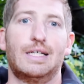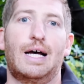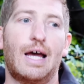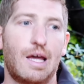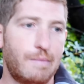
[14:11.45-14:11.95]

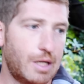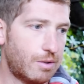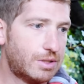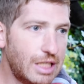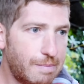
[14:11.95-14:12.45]
I am, you
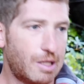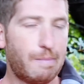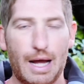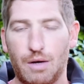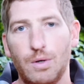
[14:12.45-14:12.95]
know, deep in the
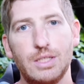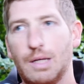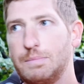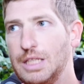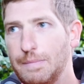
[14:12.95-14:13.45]
backwoods,
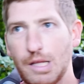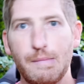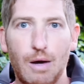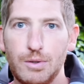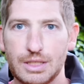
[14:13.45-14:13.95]
I'm deep in the
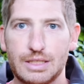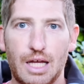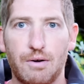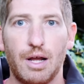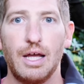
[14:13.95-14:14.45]
mountains, etc.